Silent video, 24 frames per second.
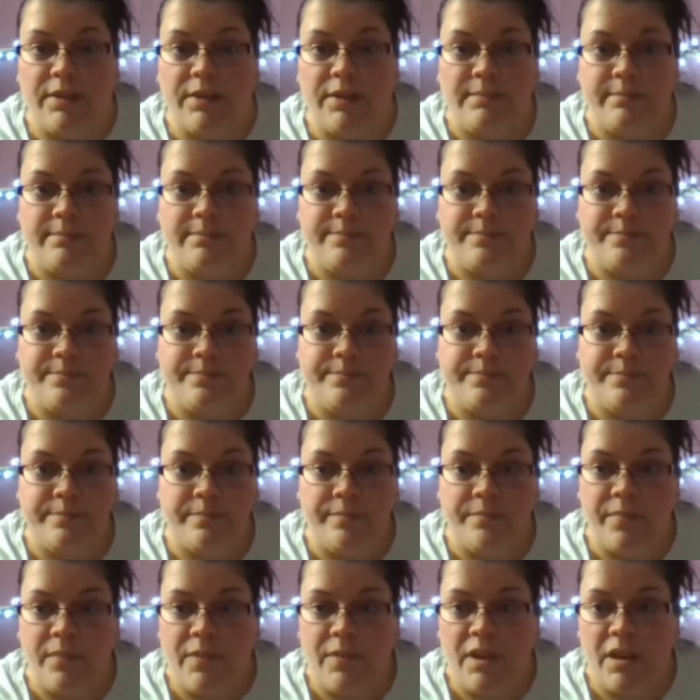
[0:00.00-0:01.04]
it.
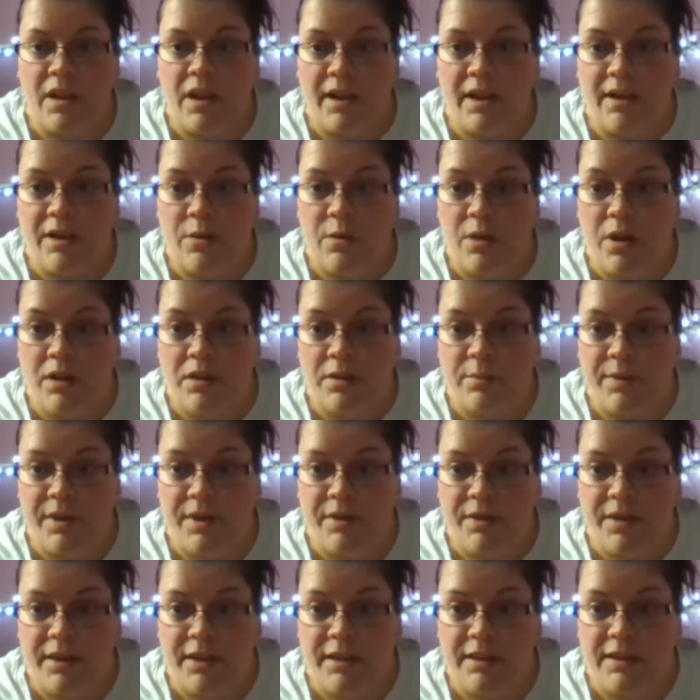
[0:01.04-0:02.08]
I know all
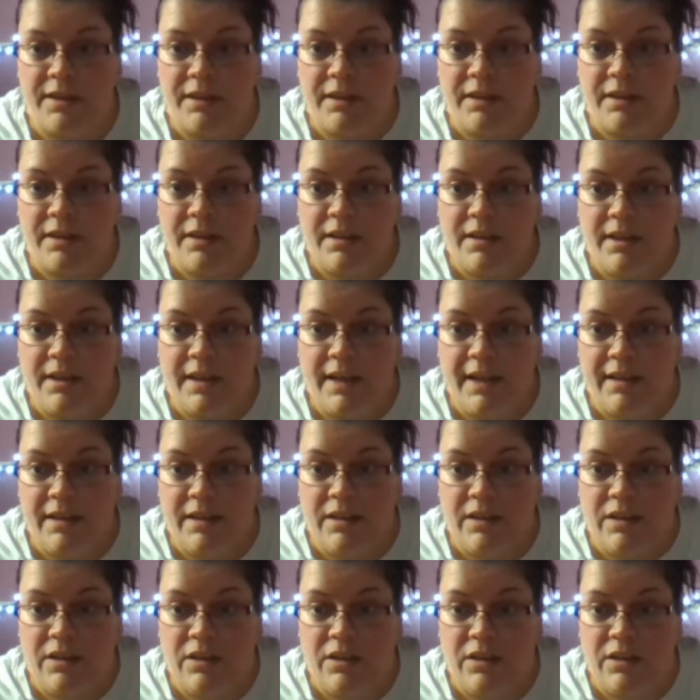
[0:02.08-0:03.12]
about it.
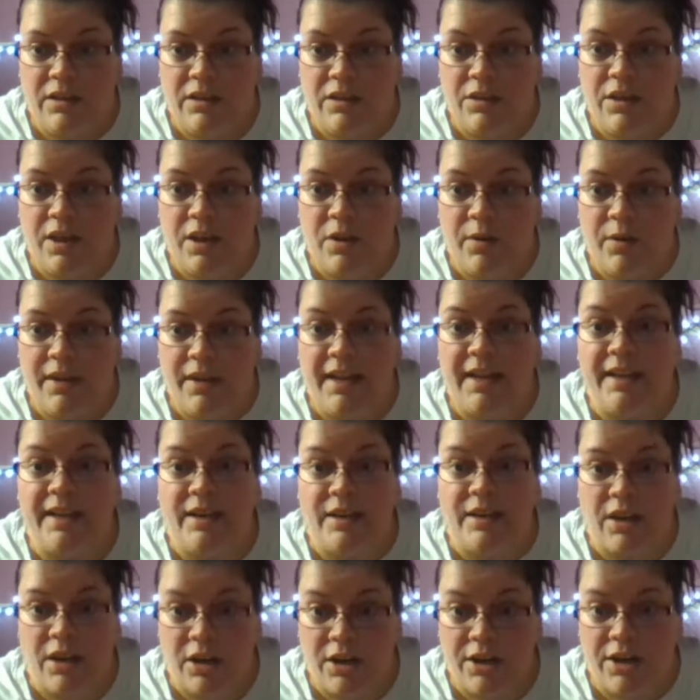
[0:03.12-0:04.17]
And, you know, and
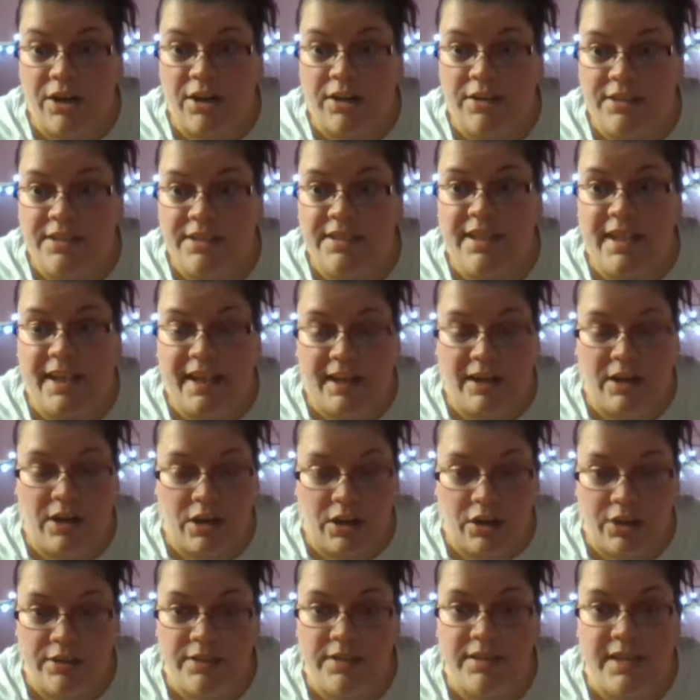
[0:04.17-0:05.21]
it hurts. It
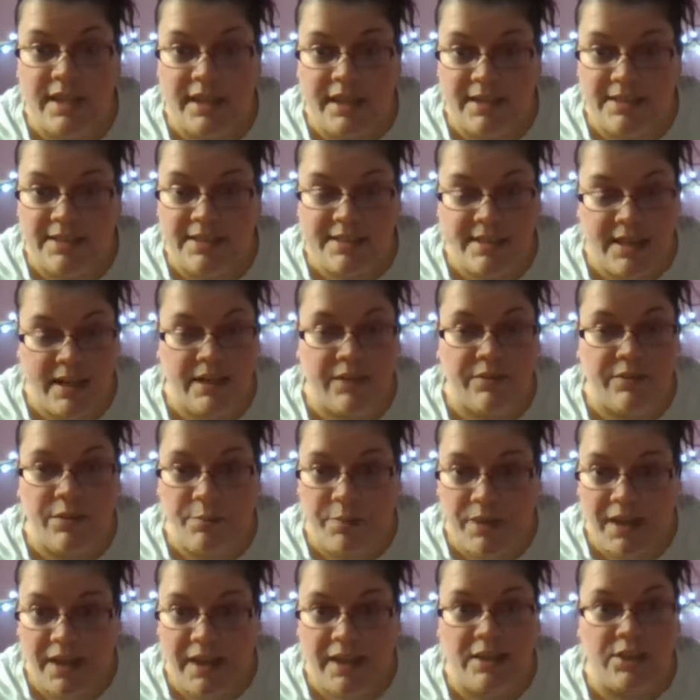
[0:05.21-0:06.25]
hurts like a son of a
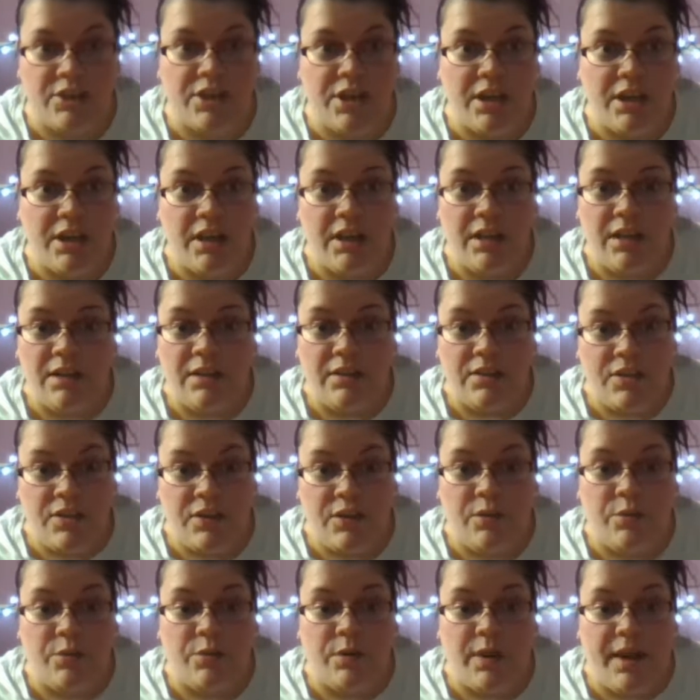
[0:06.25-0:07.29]
bitch
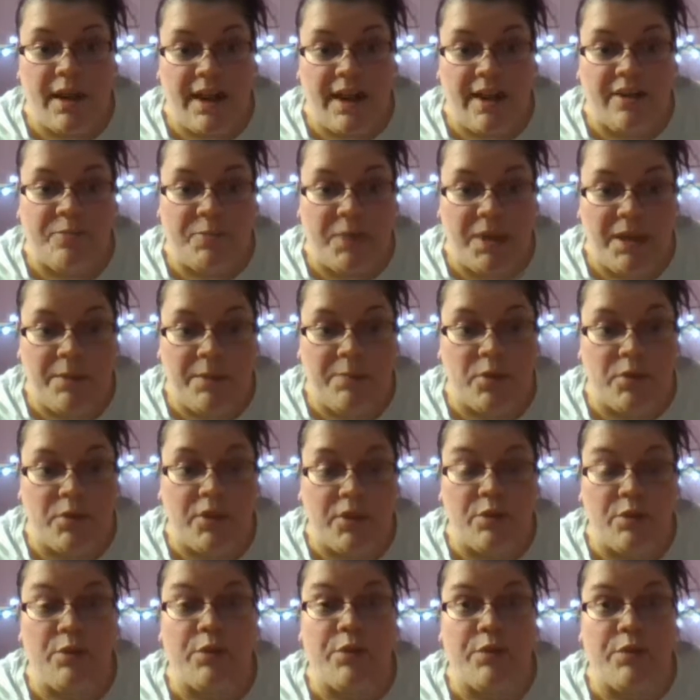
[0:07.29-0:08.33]
to have people
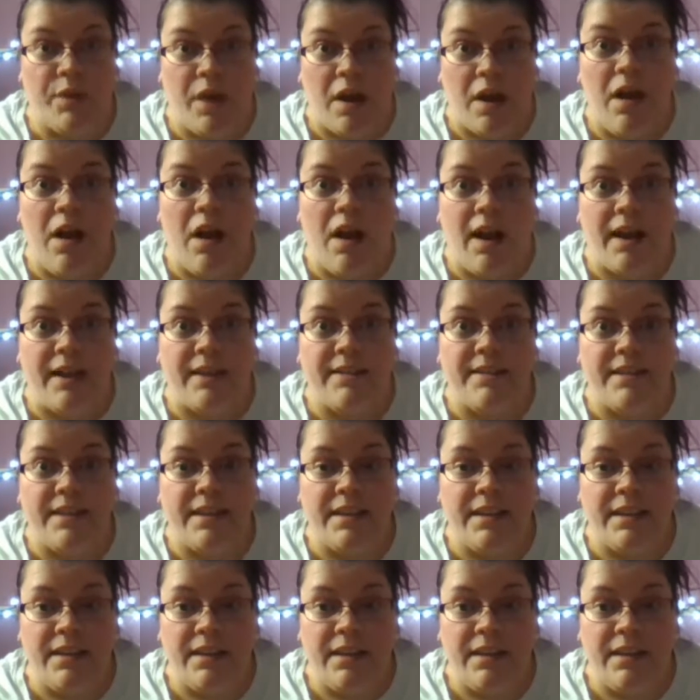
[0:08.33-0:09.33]
you thought